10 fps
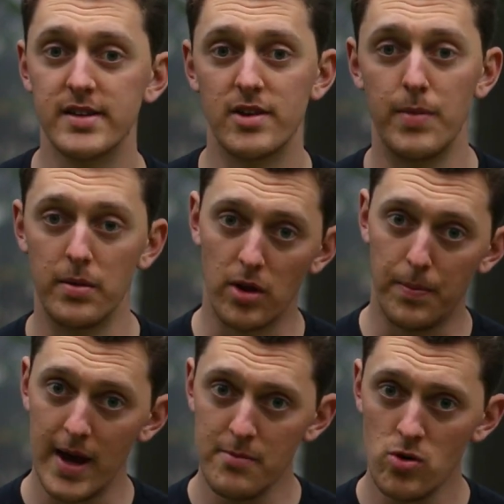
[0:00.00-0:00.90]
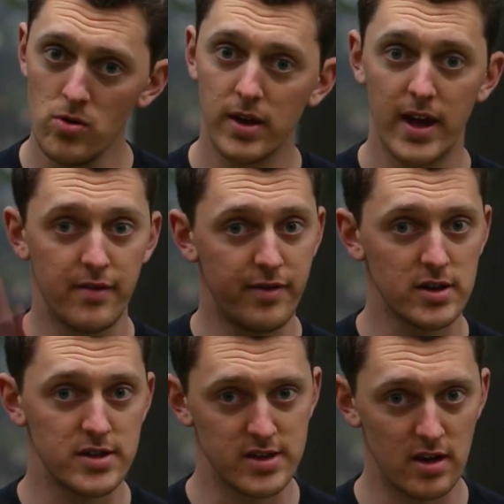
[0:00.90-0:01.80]
is that people that pay more get a
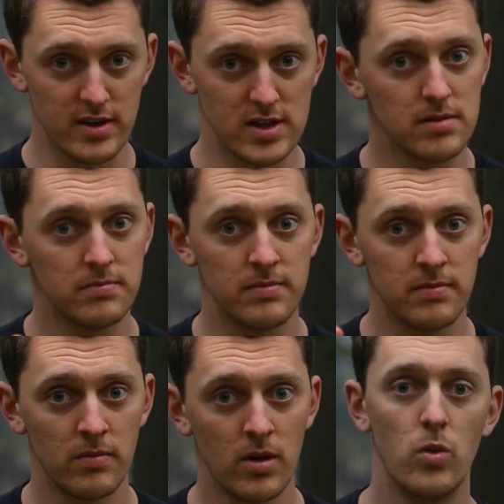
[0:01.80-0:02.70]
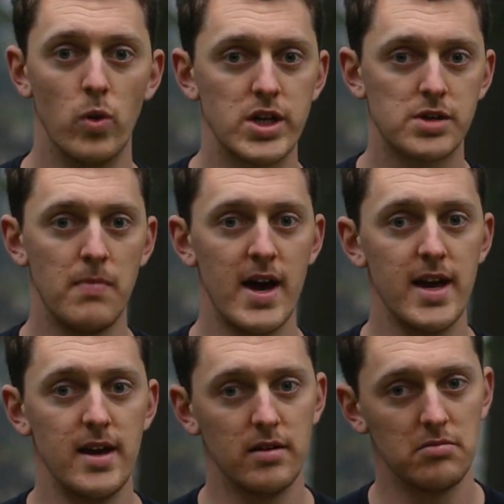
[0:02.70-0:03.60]
faster service, which
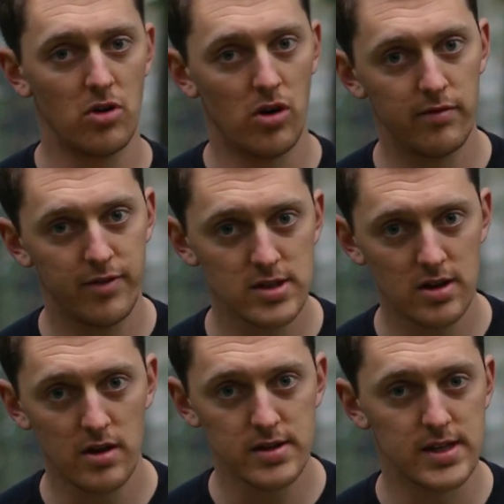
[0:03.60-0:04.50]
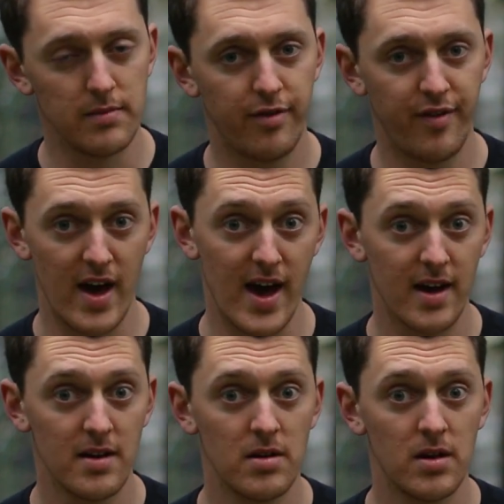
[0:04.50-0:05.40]
may, on first glance, seem fair.